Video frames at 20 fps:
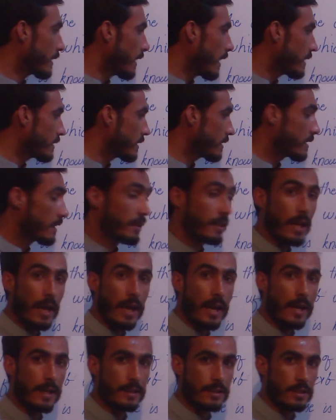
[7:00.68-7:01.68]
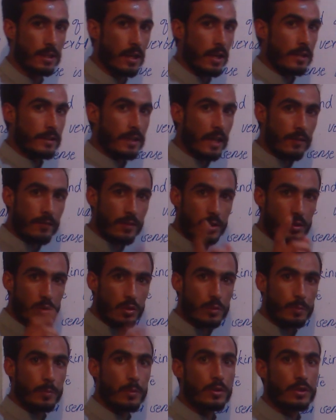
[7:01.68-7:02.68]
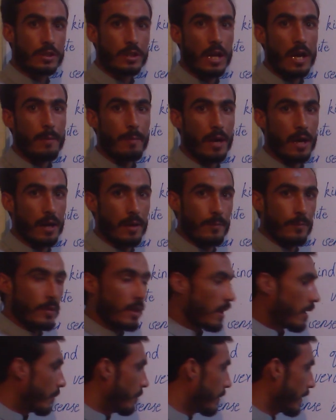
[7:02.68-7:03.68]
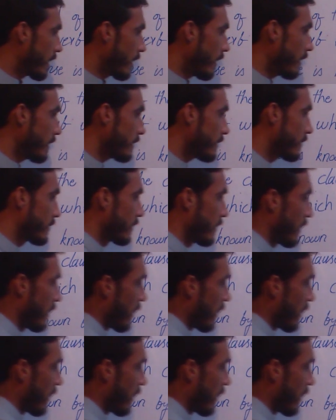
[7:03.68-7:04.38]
clause is in the end, then we don't put comma because